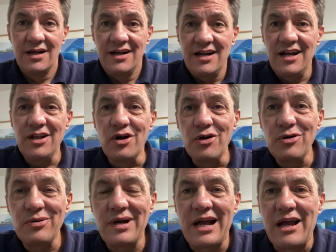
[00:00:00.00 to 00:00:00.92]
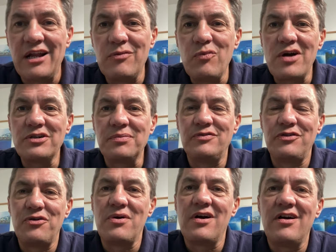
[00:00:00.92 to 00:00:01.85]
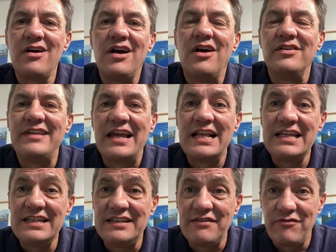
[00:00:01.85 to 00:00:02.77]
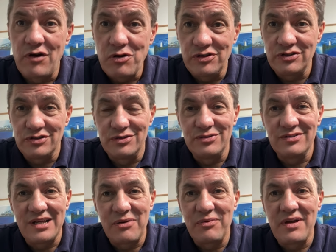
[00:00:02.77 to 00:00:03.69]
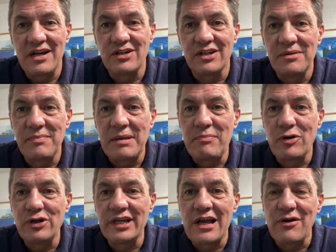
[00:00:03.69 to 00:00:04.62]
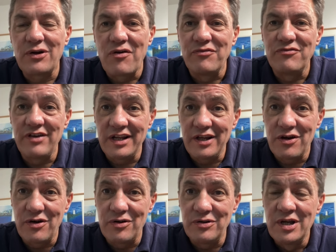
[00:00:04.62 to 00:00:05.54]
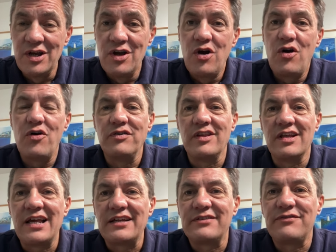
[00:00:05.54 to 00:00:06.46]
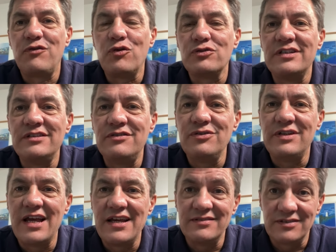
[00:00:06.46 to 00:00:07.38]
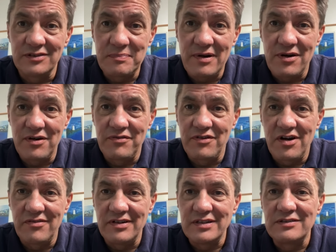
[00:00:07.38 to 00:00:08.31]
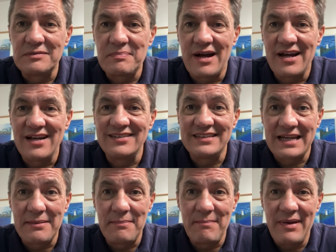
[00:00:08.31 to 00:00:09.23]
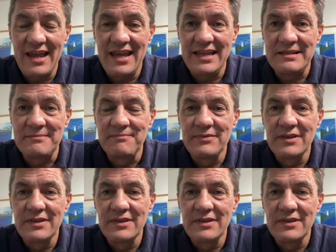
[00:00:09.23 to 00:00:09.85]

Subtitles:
Hello and welcome to our daily devotionals that we are going to be putting out on video over the next 42 days as part of our Inspired campaign.